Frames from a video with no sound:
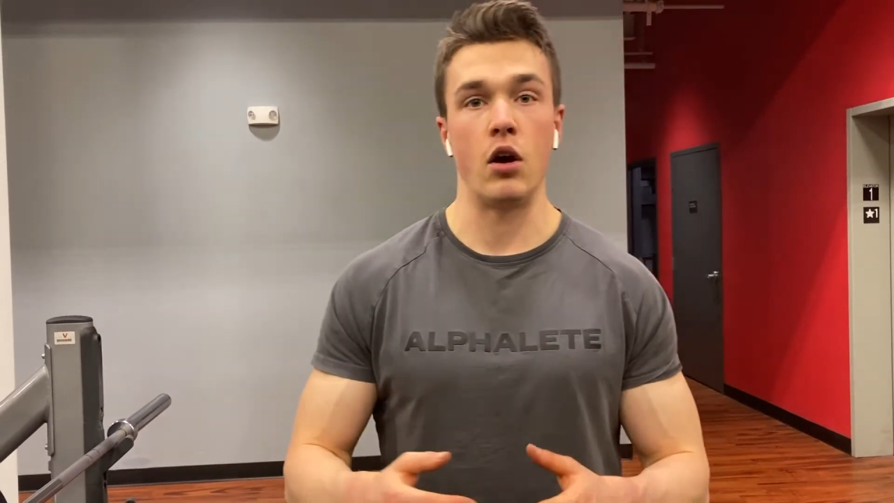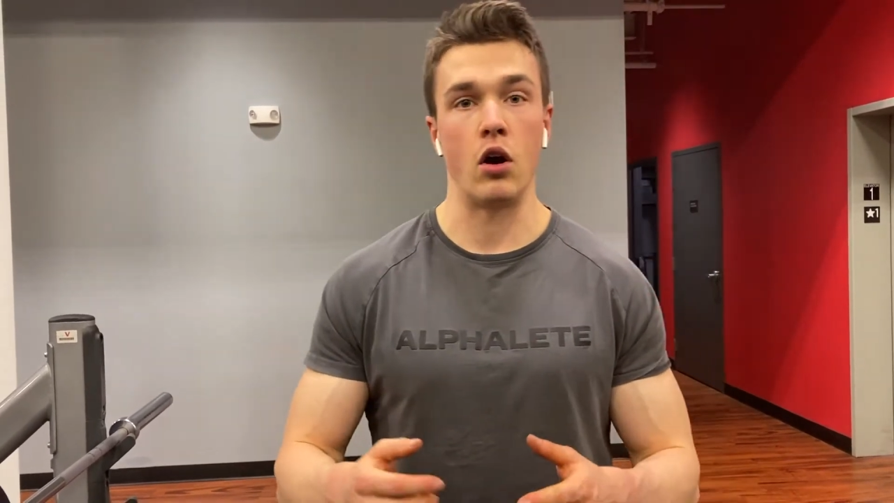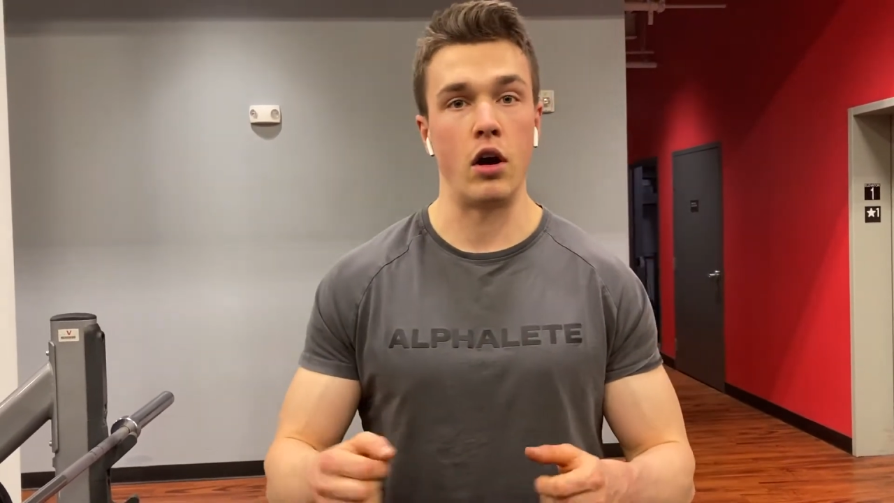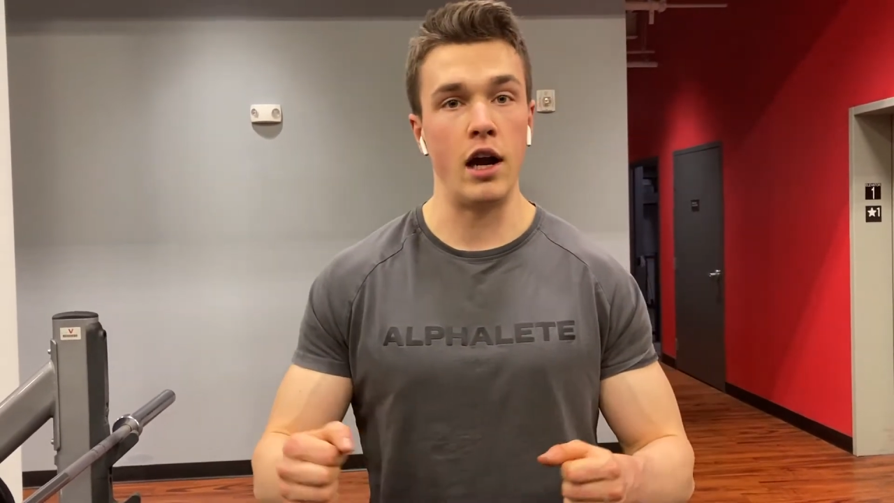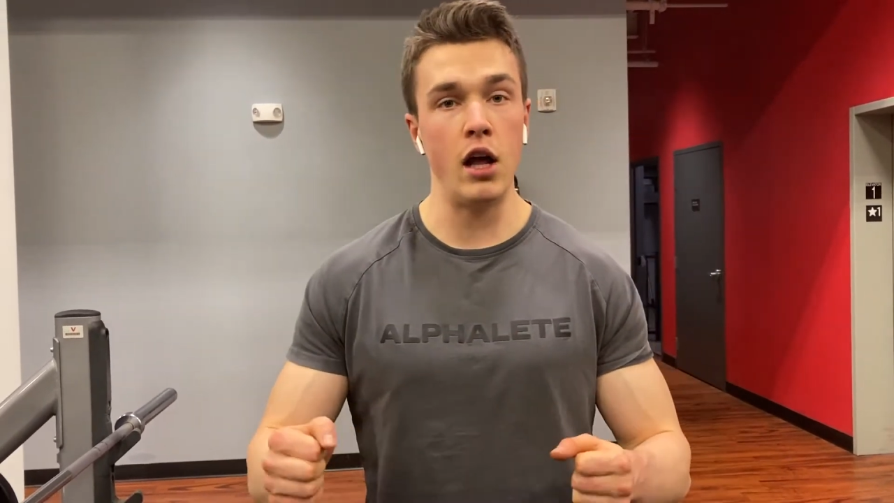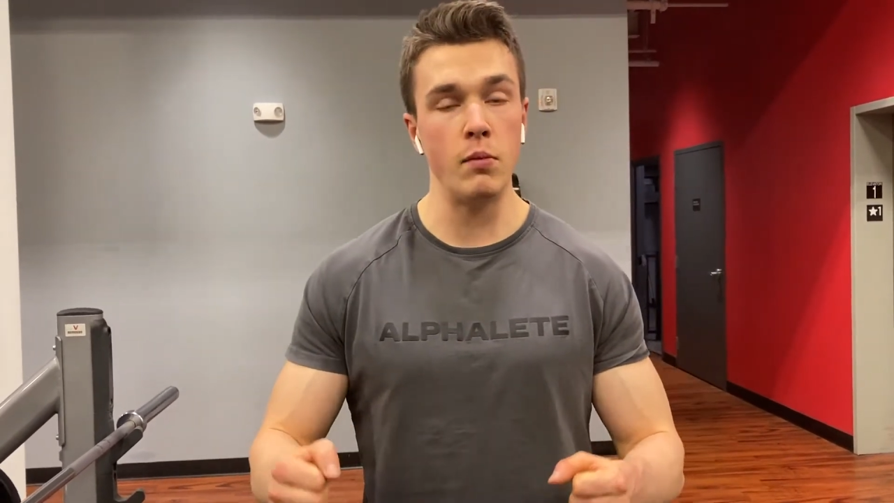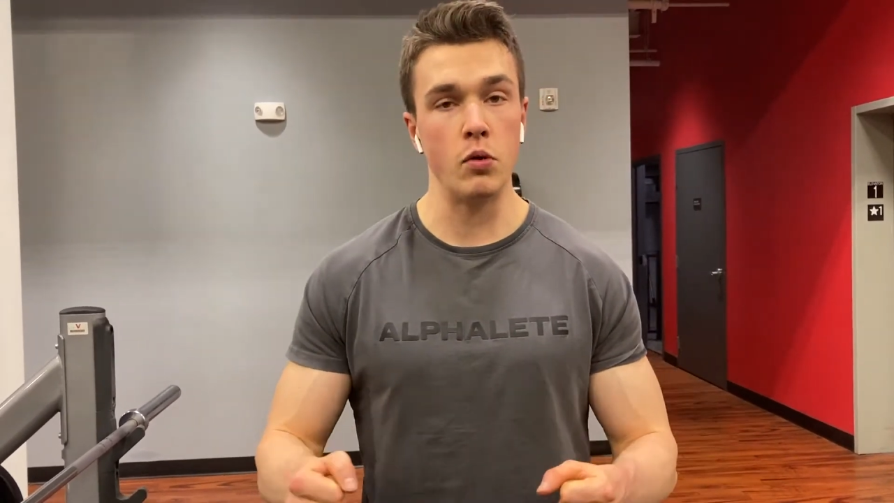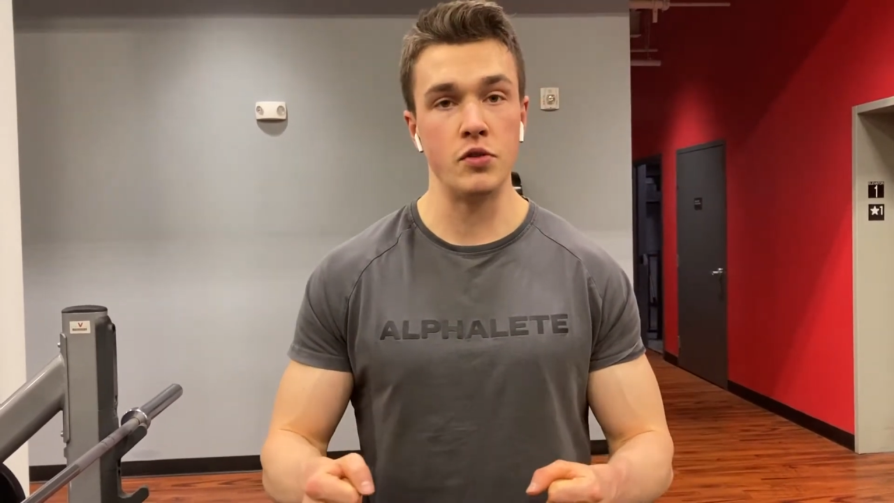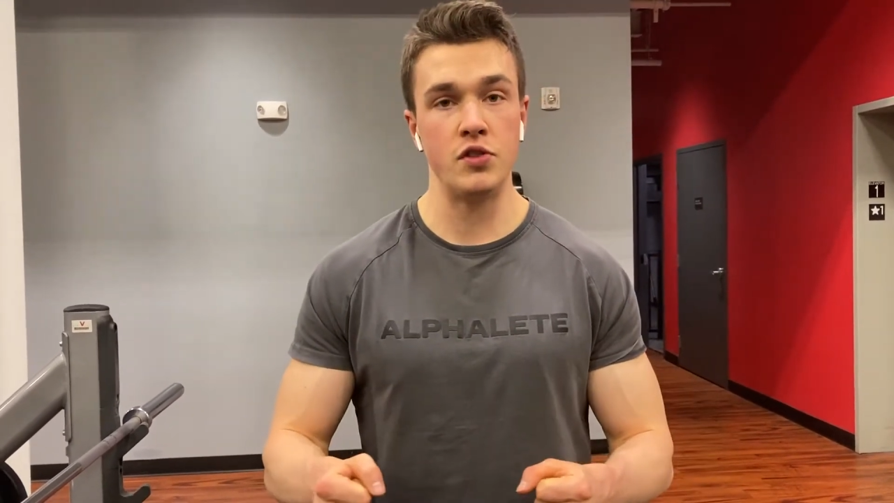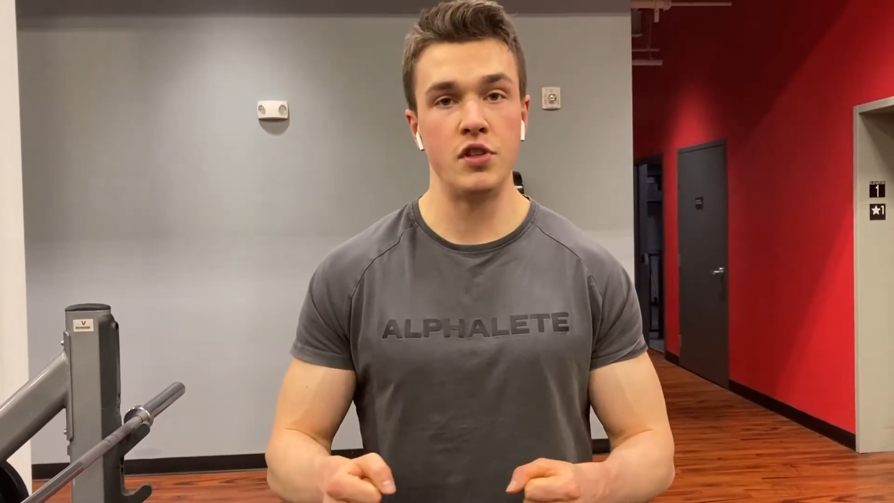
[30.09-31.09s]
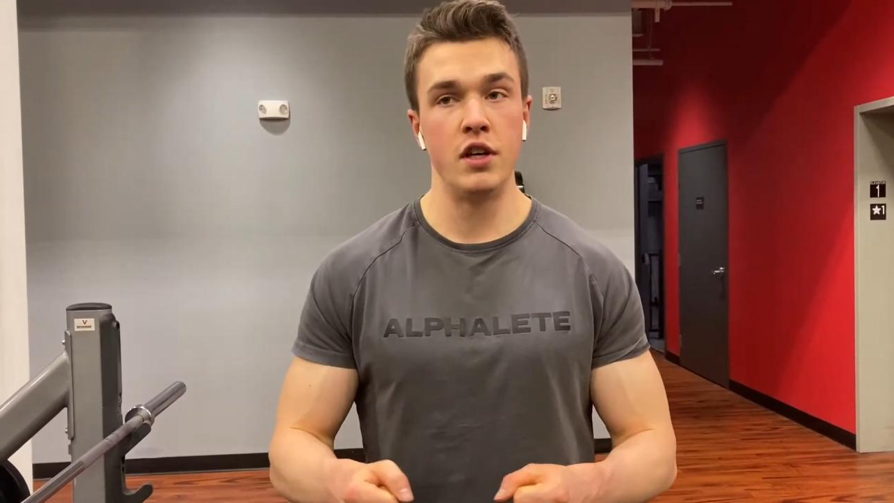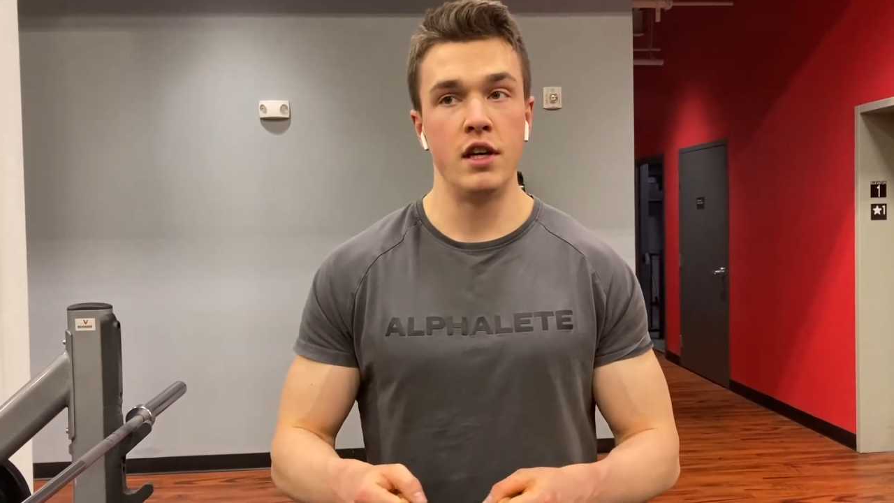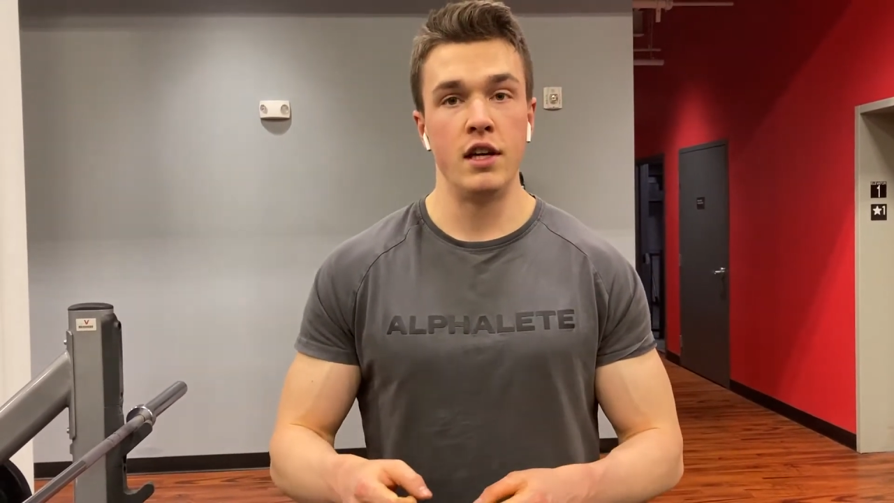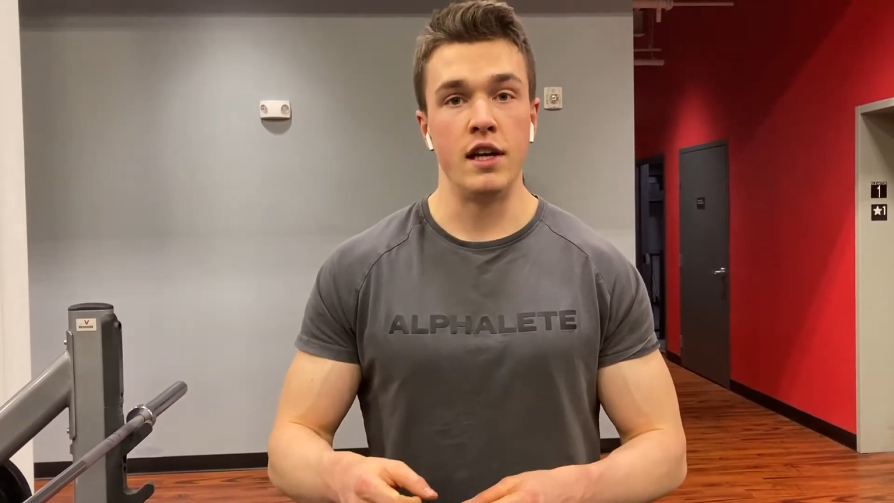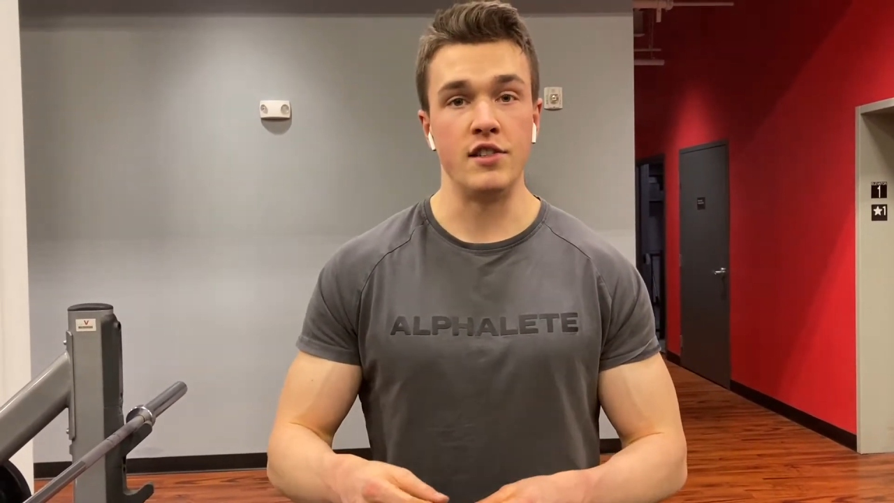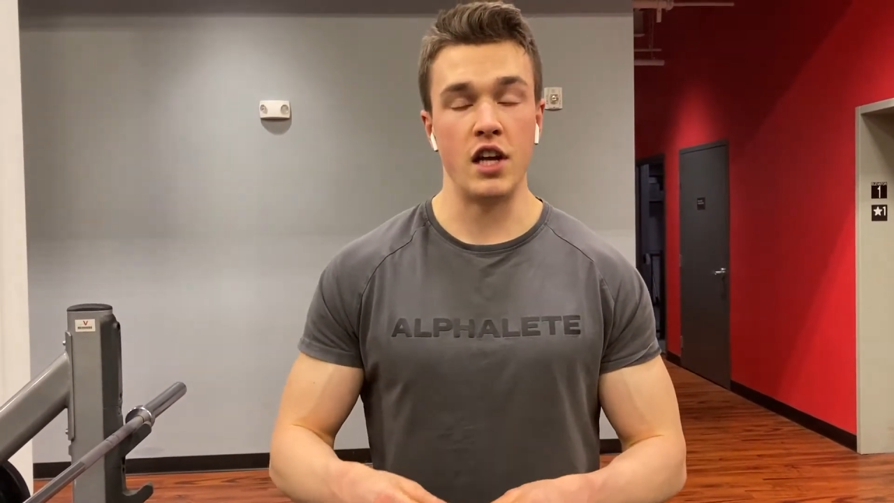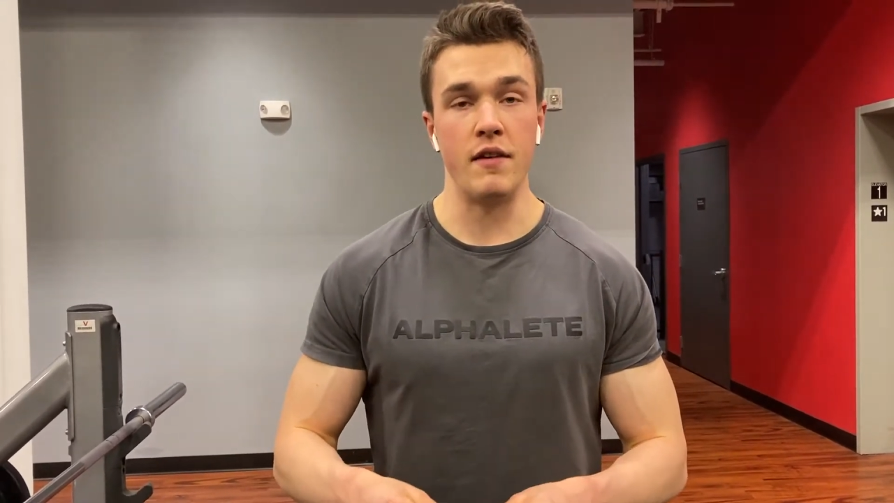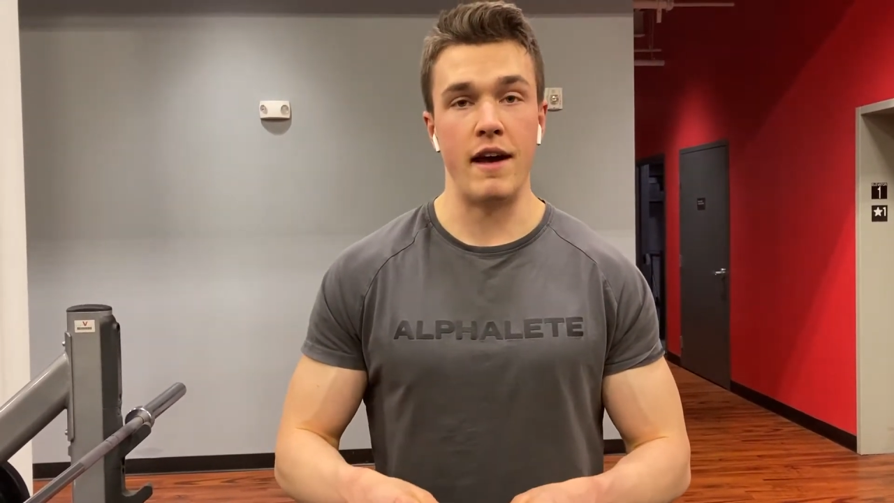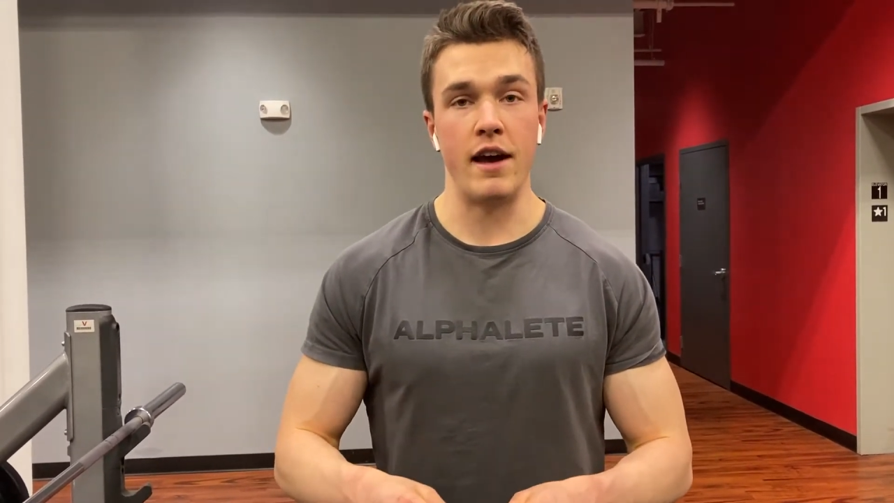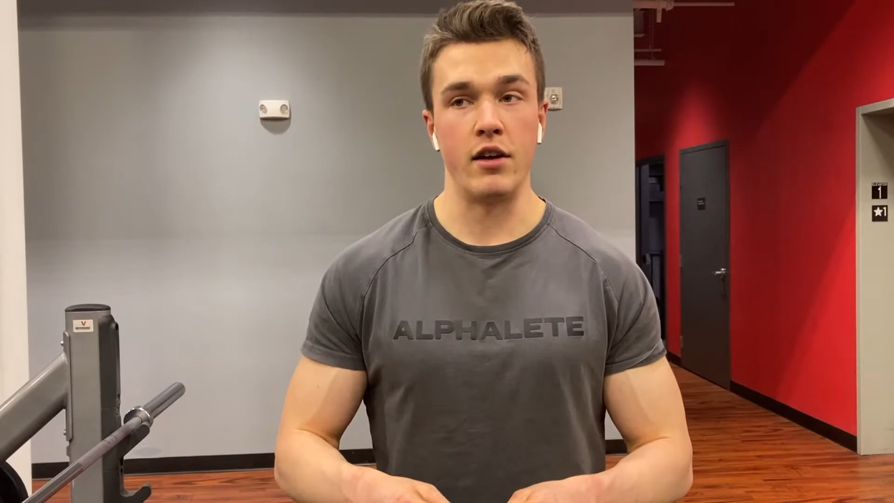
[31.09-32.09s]
our elbows instead of
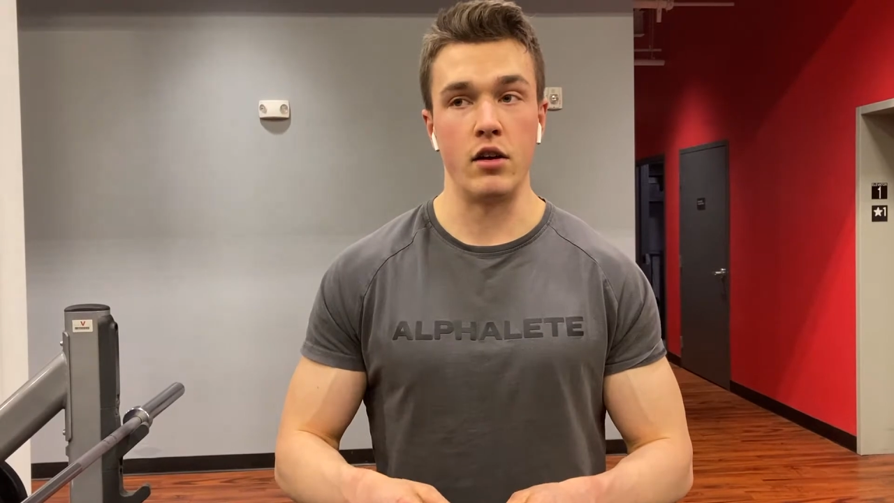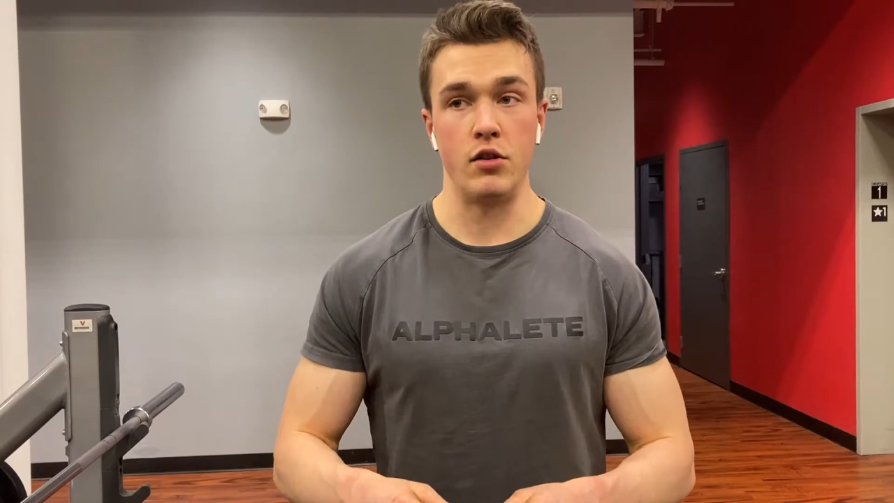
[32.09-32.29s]
uh,